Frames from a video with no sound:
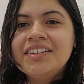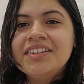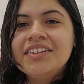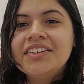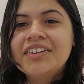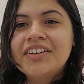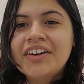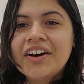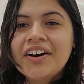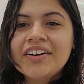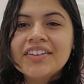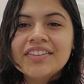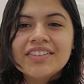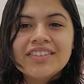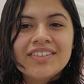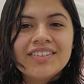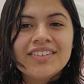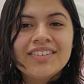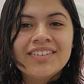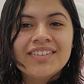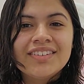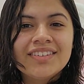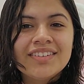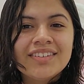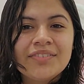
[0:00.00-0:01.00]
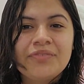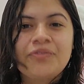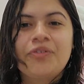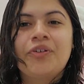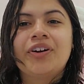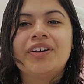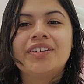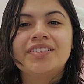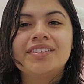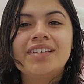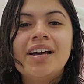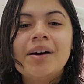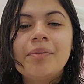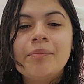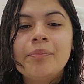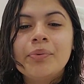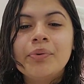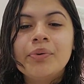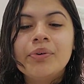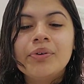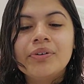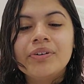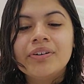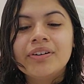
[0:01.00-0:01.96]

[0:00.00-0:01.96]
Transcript: guts, for example.